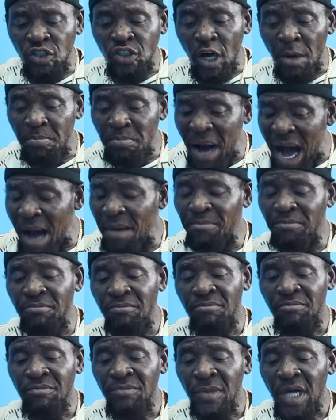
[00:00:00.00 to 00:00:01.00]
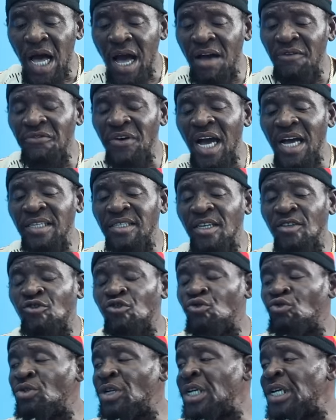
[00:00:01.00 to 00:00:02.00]
so bam, and vice the
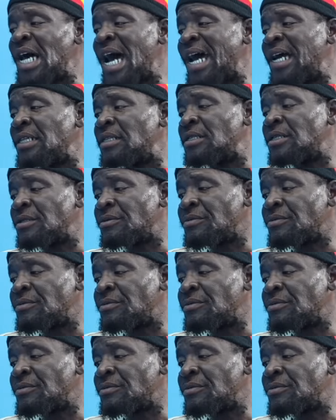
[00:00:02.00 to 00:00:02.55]
tune tonight.